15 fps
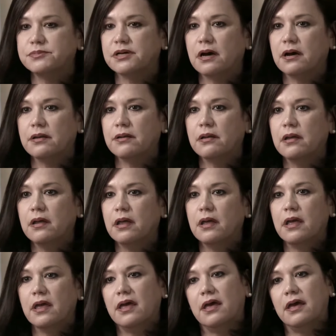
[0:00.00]
done,
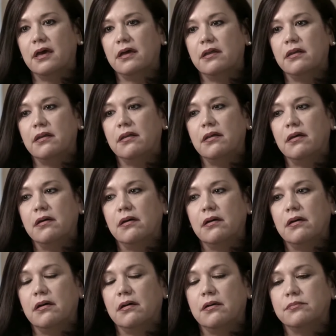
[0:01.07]
and
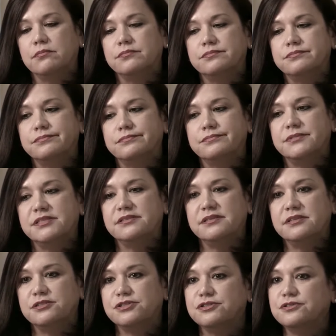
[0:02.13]
the
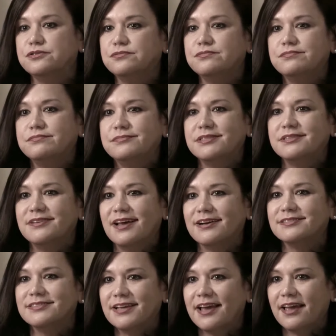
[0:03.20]
tissue did
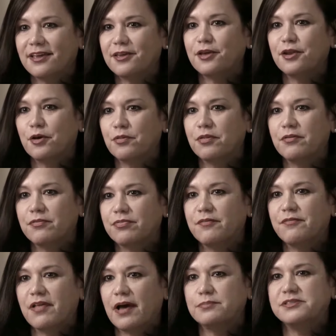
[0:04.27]
not take, the
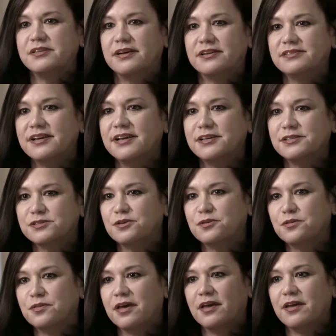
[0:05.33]
flap did not take, so
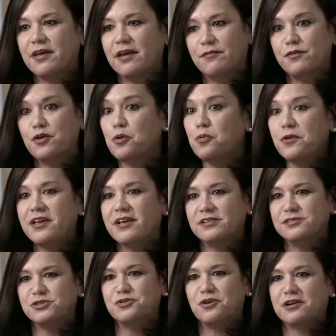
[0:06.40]
they have no
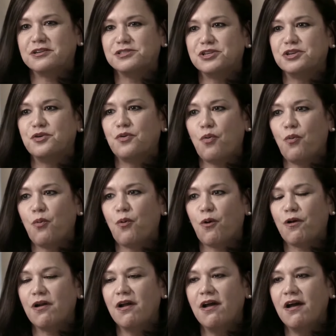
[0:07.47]
reconstruction. Or